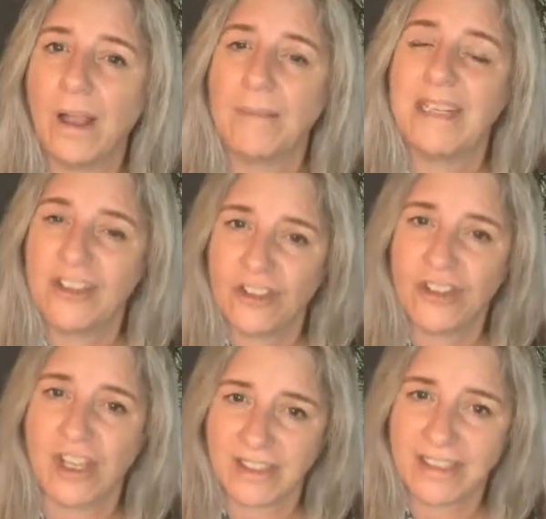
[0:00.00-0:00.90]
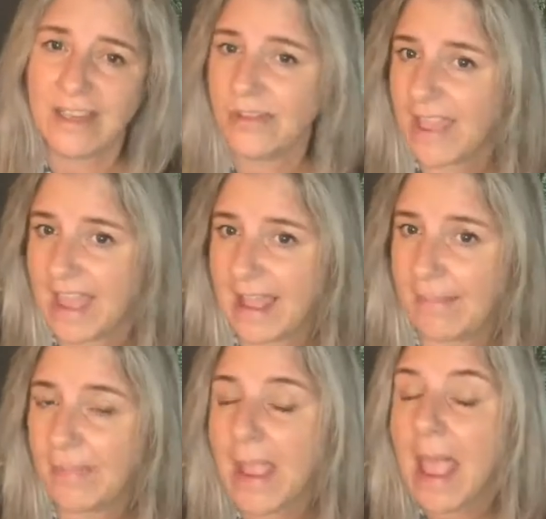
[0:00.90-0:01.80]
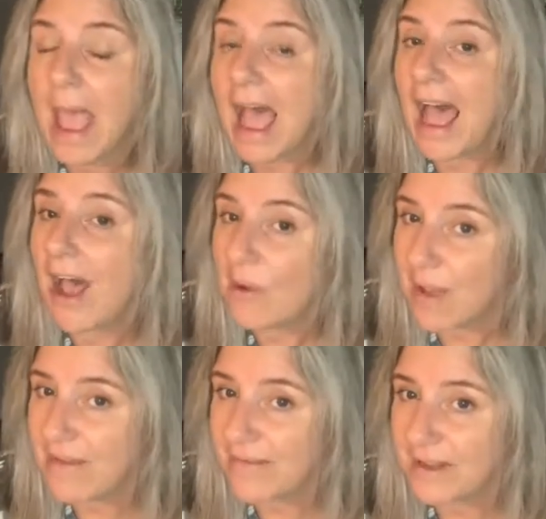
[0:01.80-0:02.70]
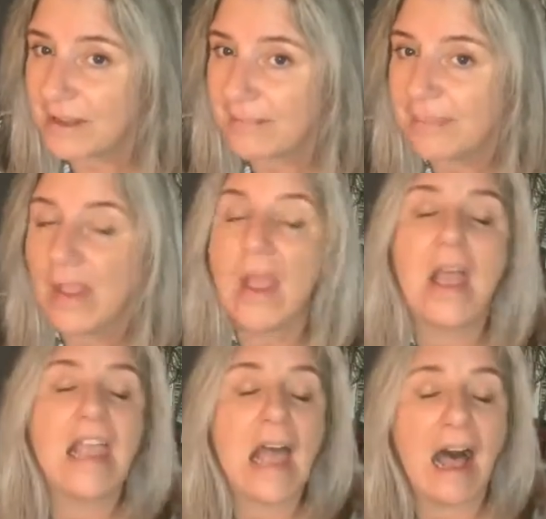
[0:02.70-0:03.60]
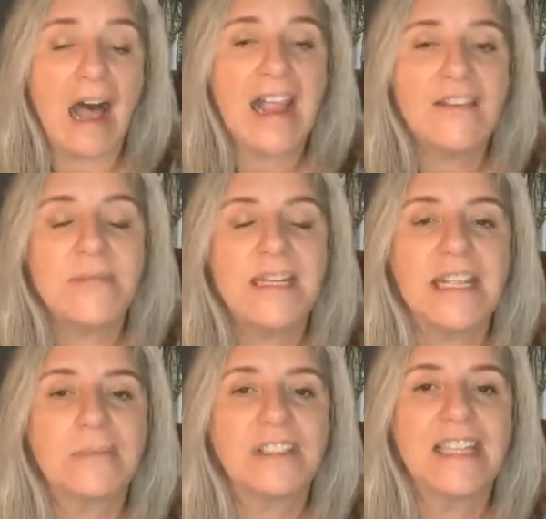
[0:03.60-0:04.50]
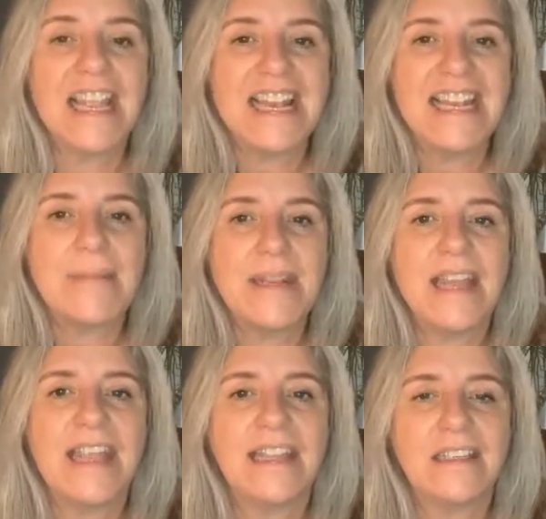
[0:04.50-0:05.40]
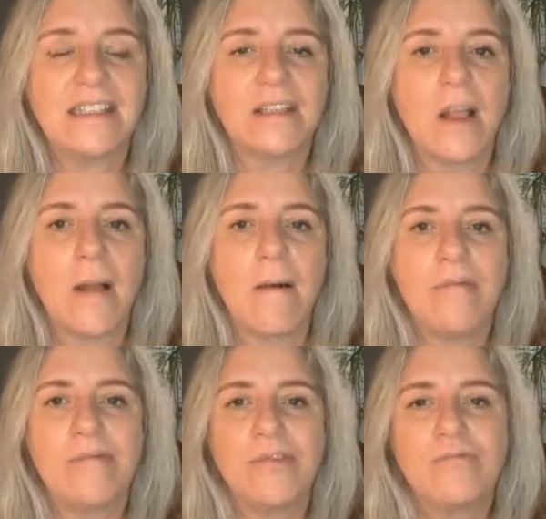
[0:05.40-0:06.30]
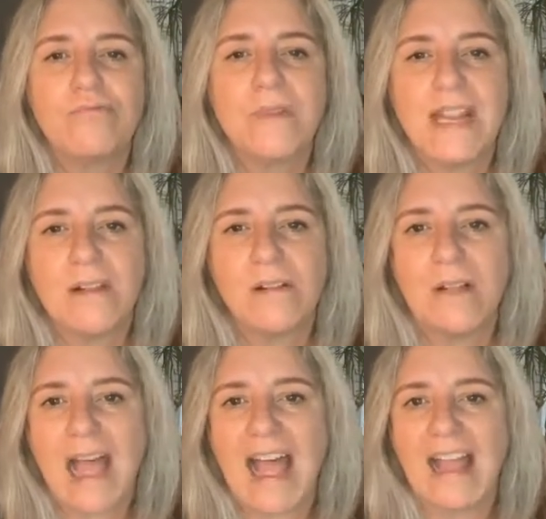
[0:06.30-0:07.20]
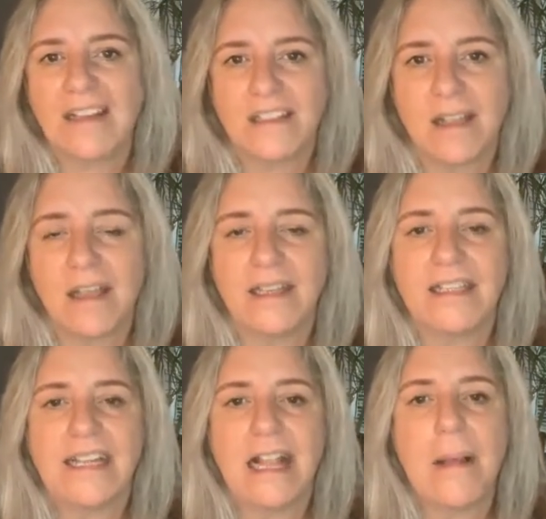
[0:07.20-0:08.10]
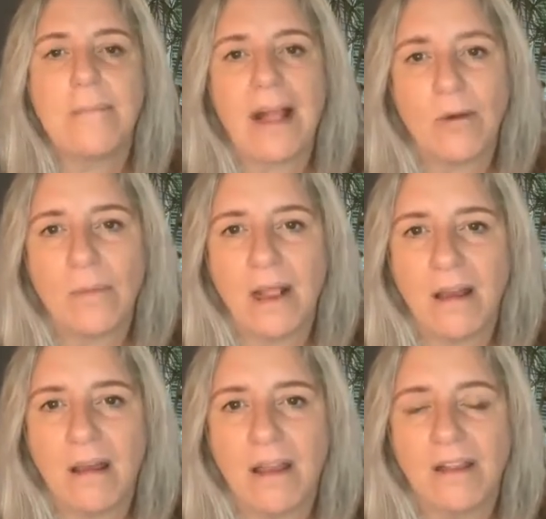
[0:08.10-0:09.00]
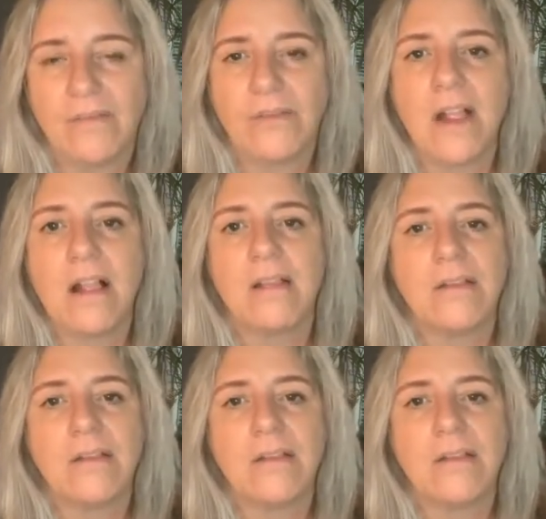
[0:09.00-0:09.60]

why, but it's just there. However, I have been able to eliminate the real anxiety about my life